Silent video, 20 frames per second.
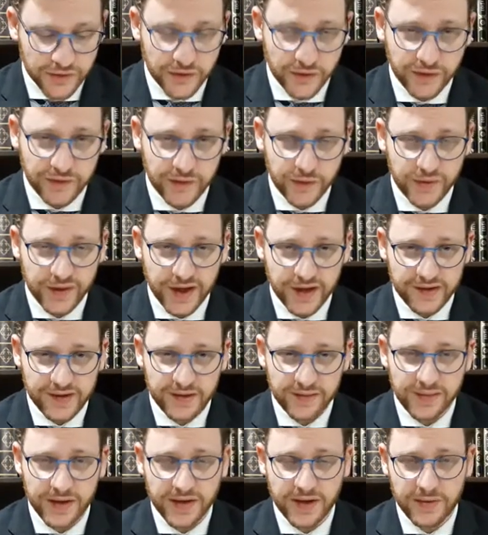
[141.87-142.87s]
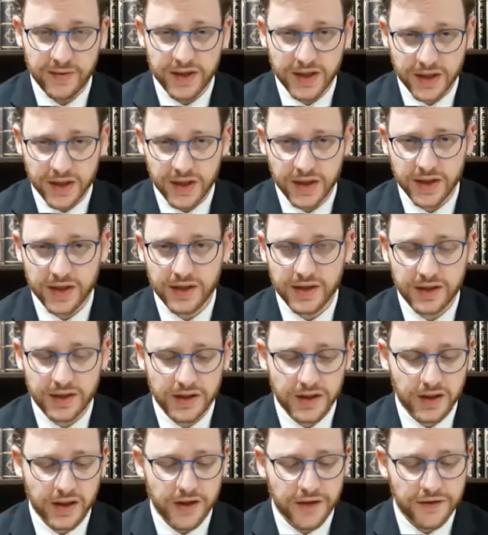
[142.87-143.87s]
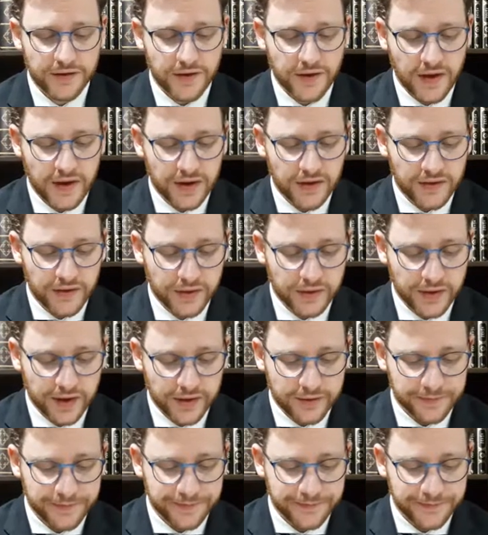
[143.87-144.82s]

So if you test them by them eating it, so then it's okay.